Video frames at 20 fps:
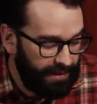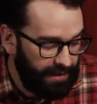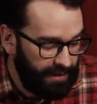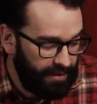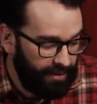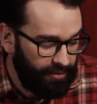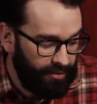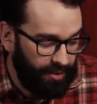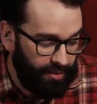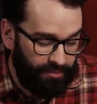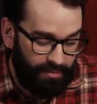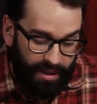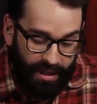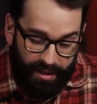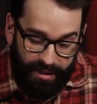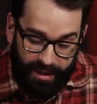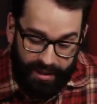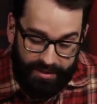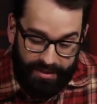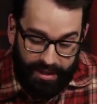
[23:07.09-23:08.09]
You know,
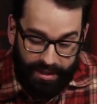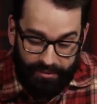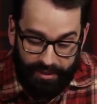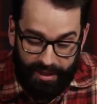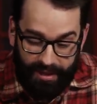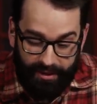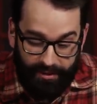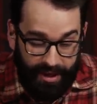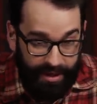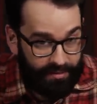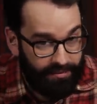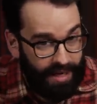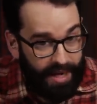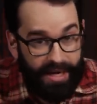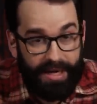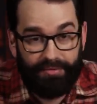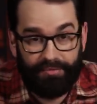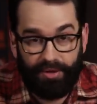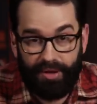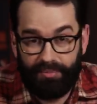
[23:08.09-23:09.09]
I, tell you right now, I,
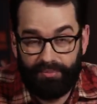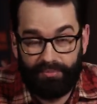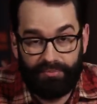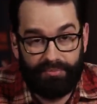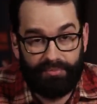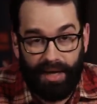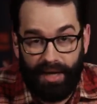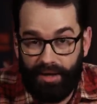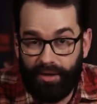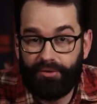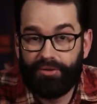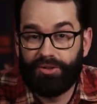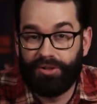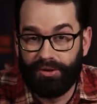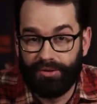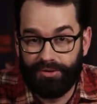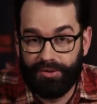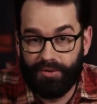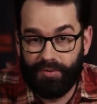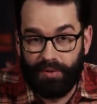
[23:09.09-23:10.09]
I, have written my own
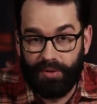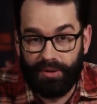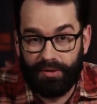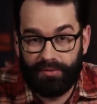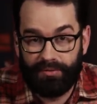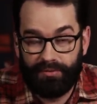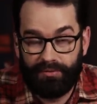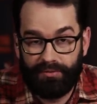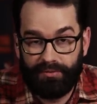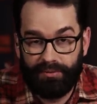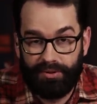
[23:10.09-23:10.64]
children's book,